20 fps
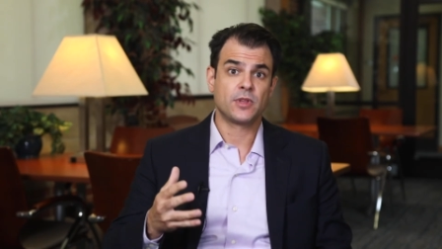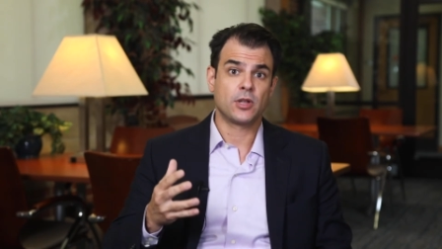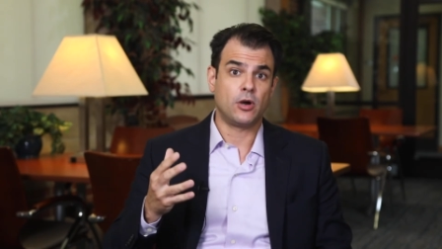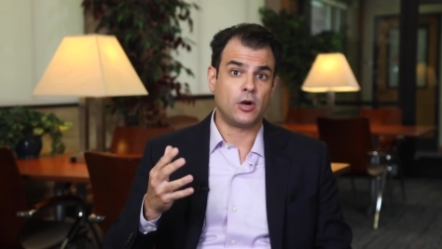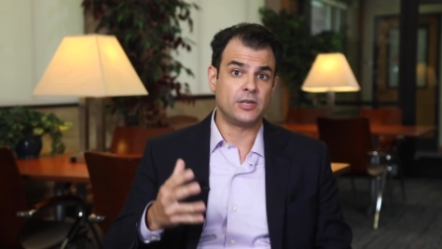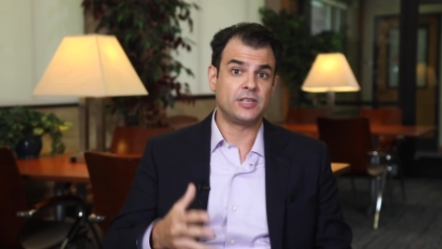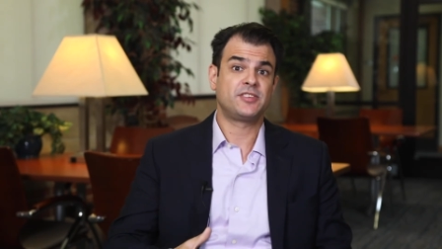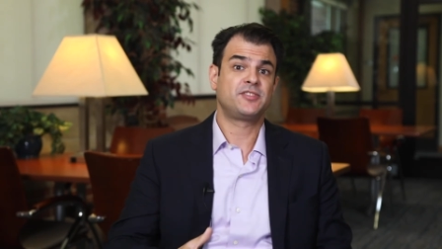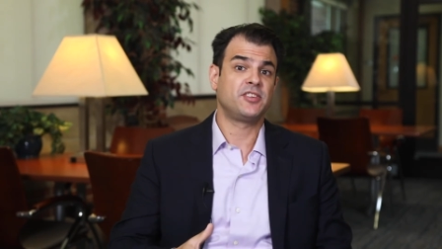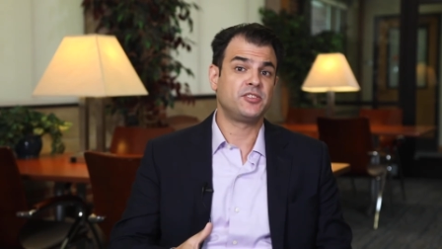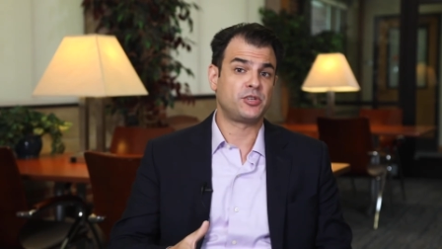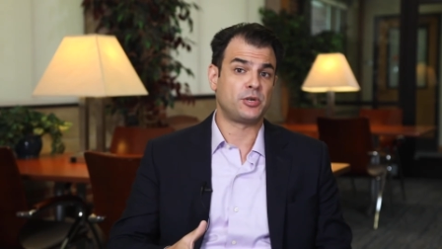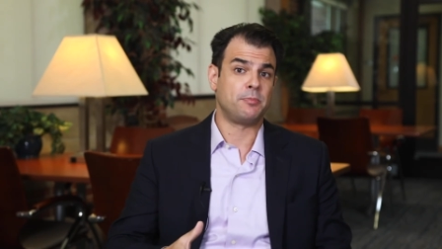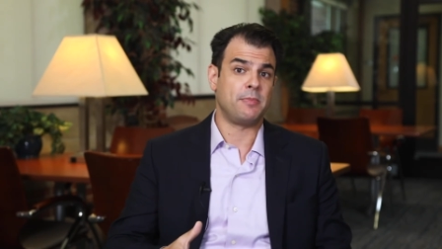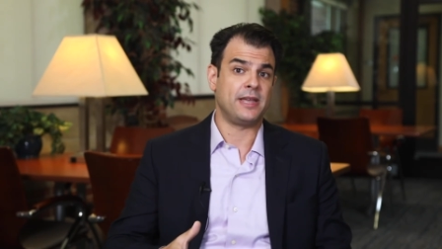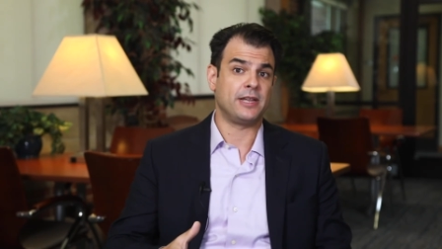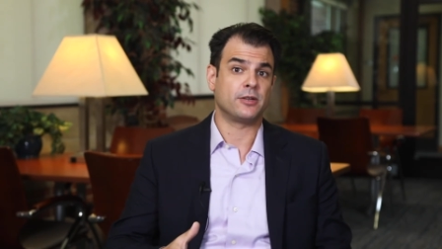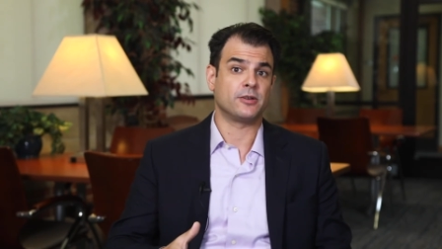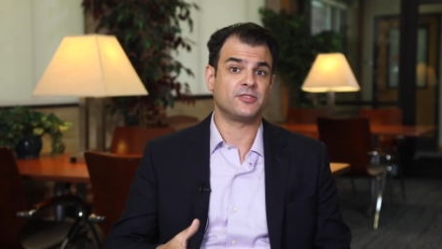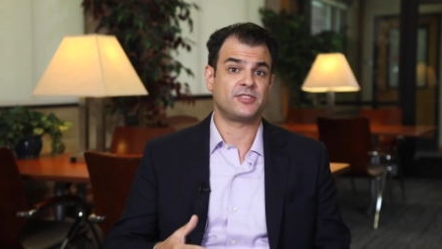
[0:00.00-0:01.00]
on decision
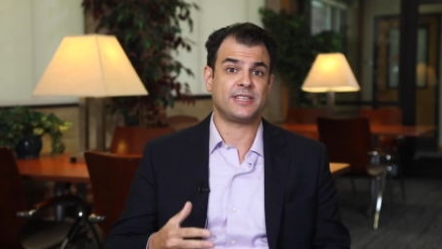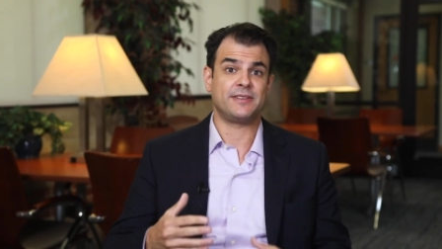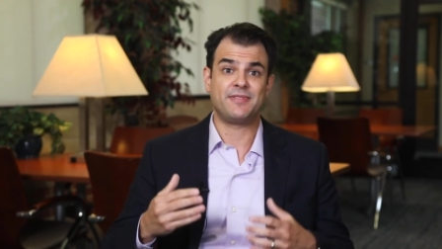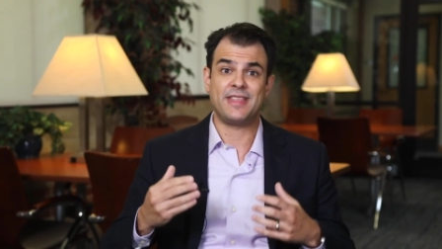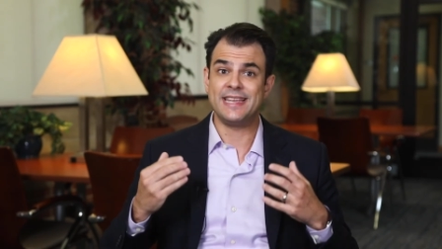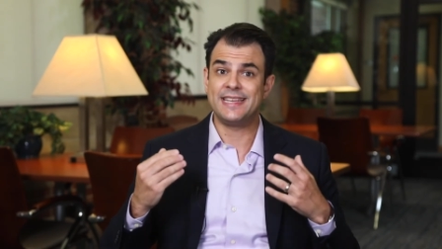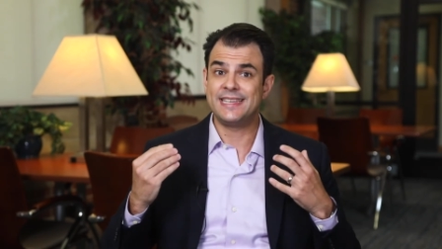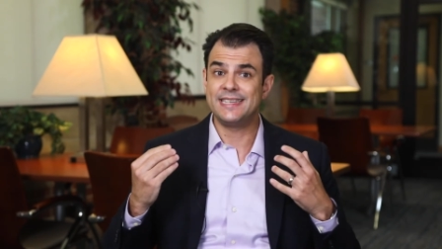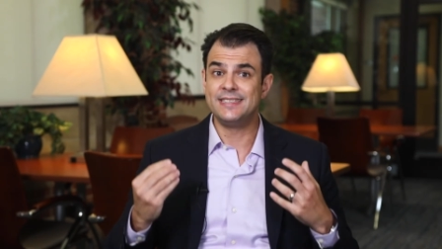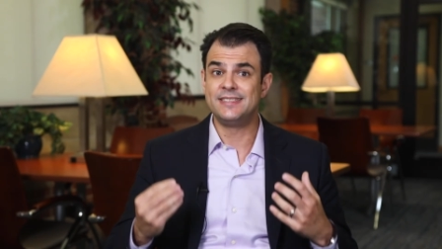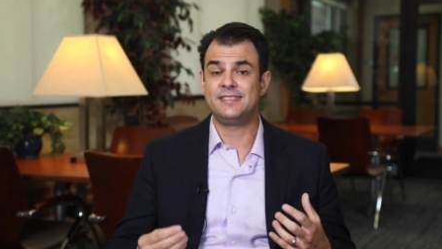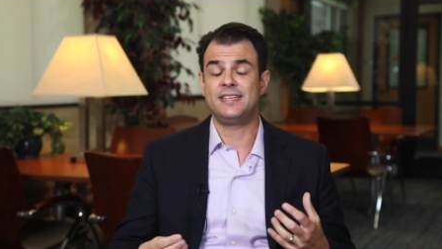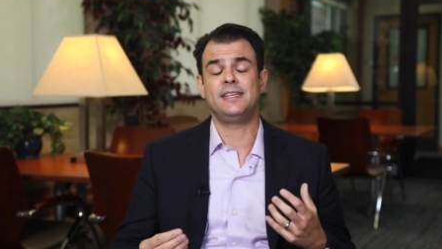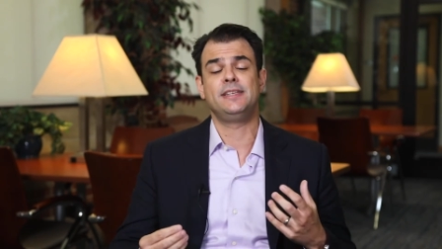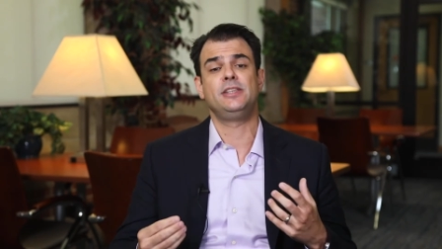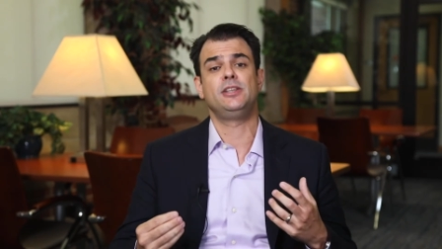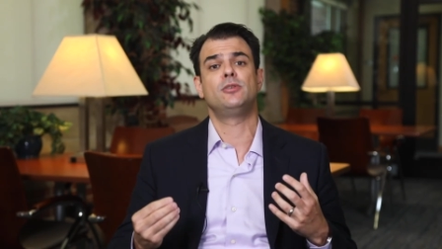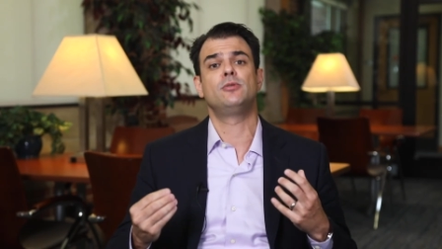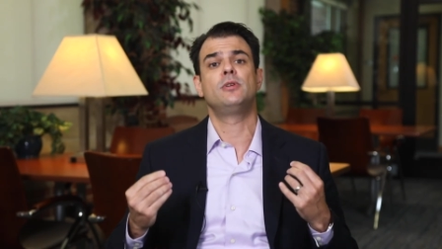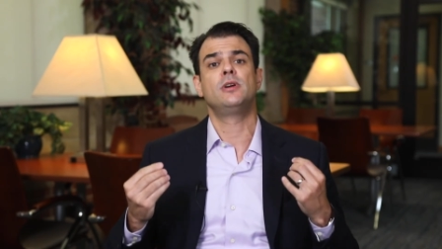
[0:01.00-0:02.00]
makers if they
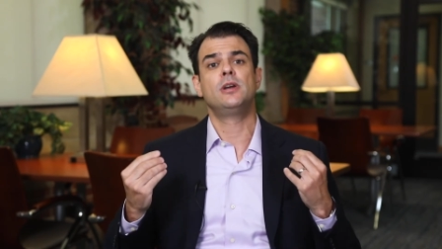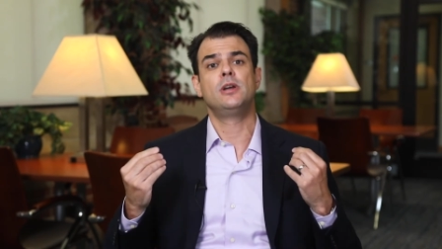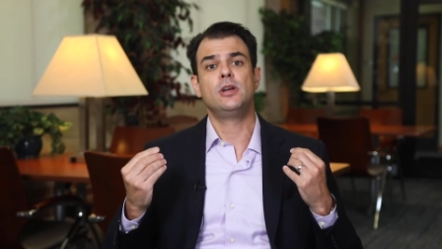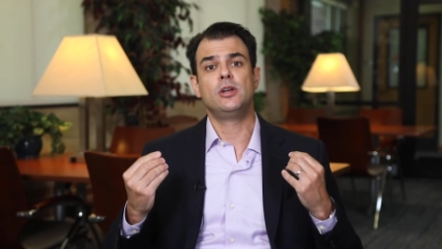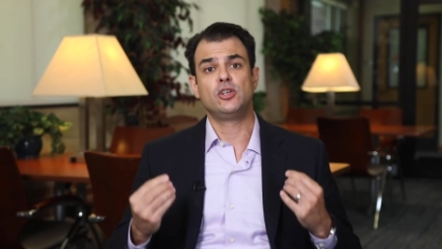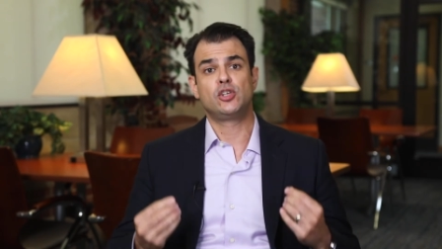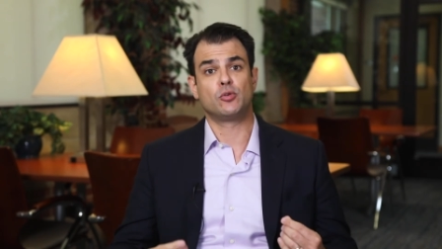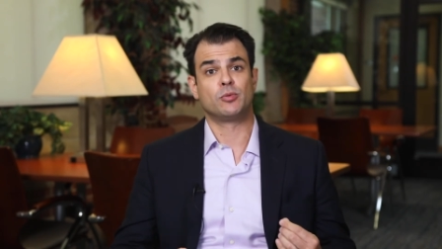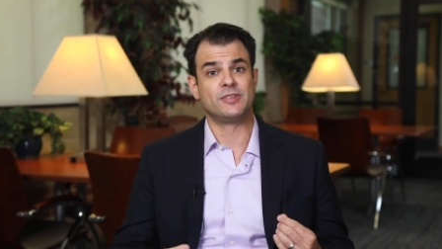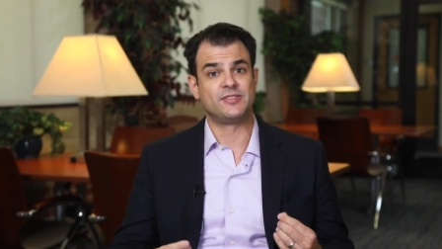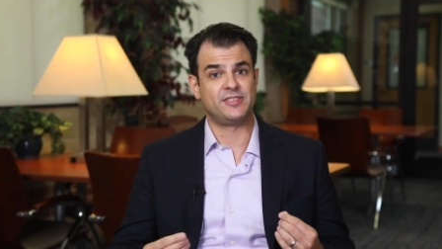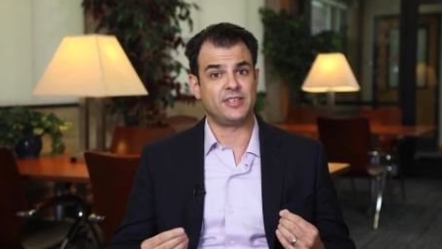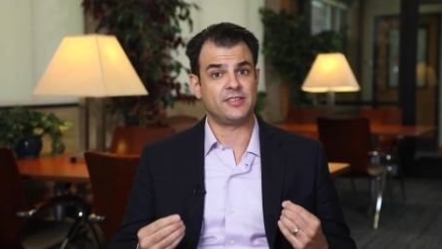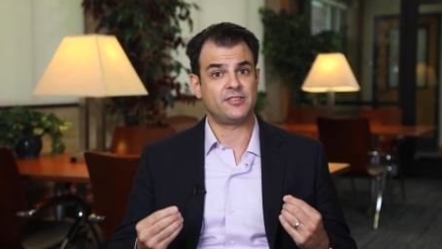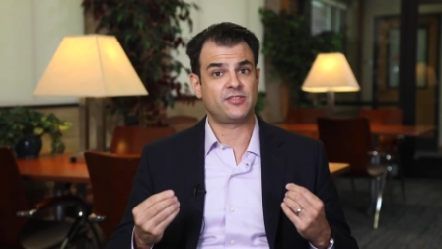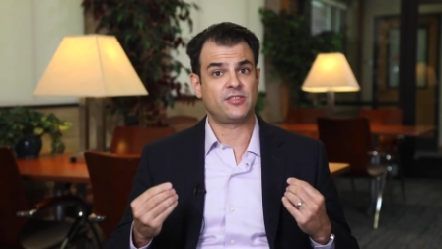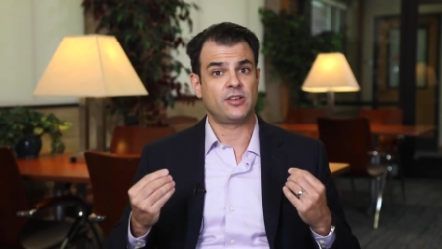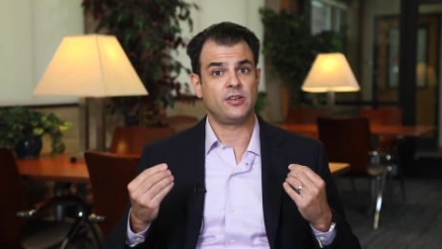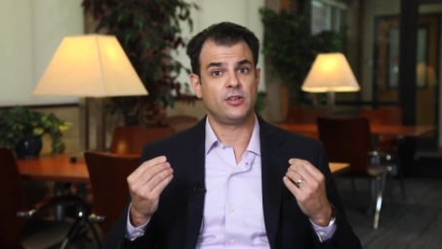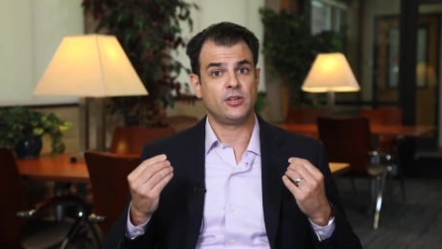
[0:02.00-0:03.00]
continue to
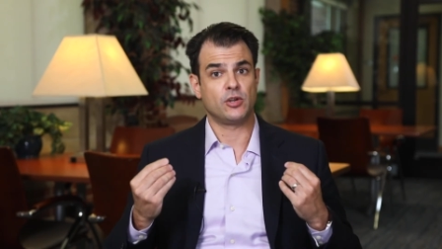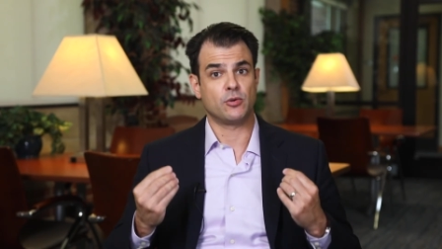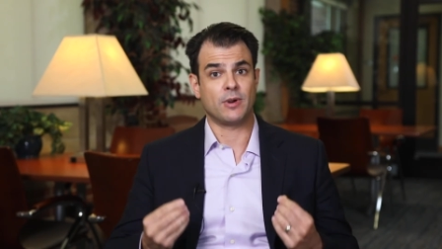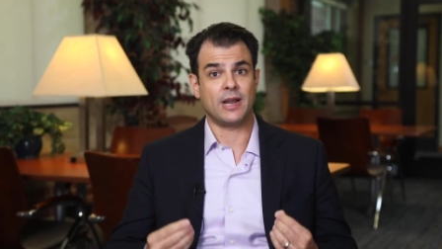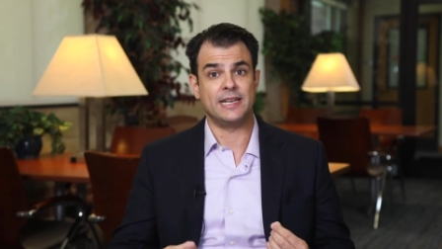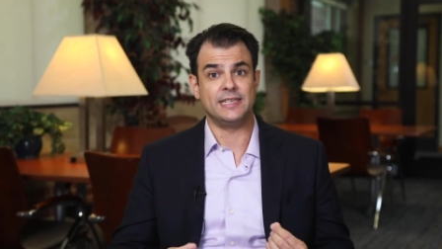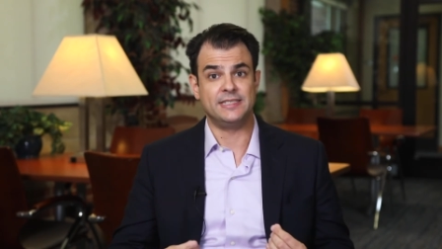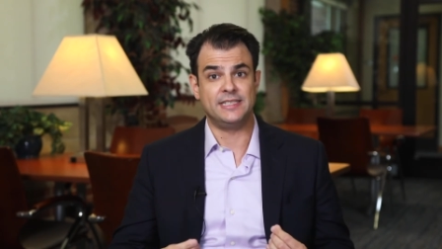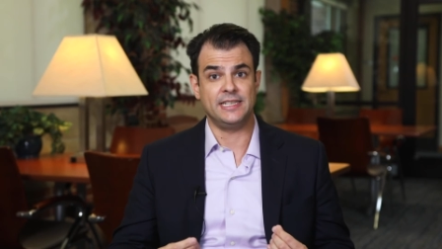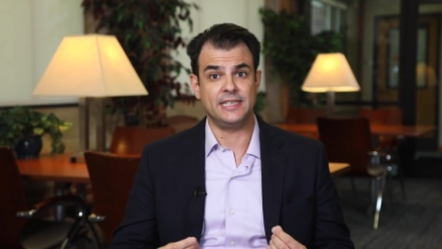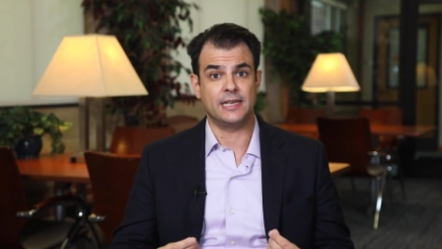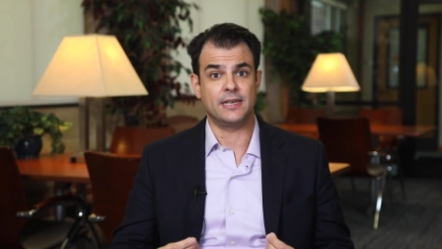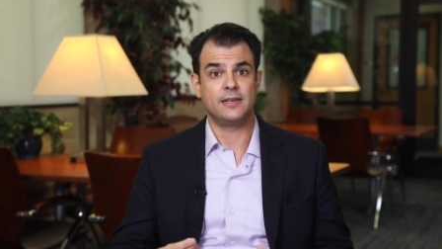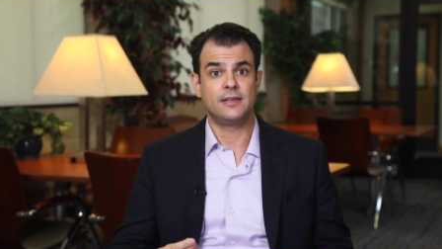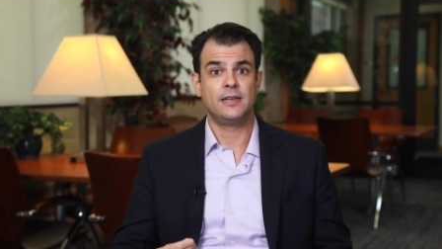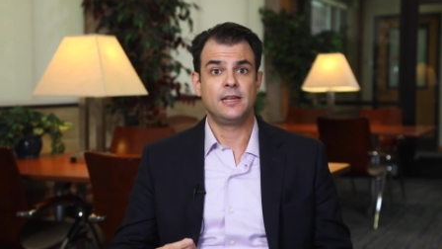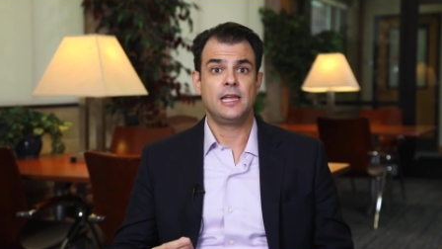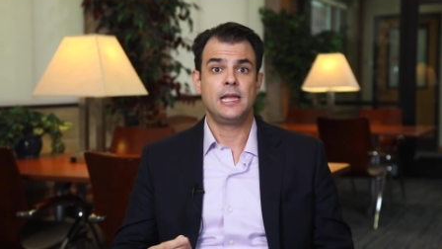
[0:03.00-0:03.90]
resist your idea.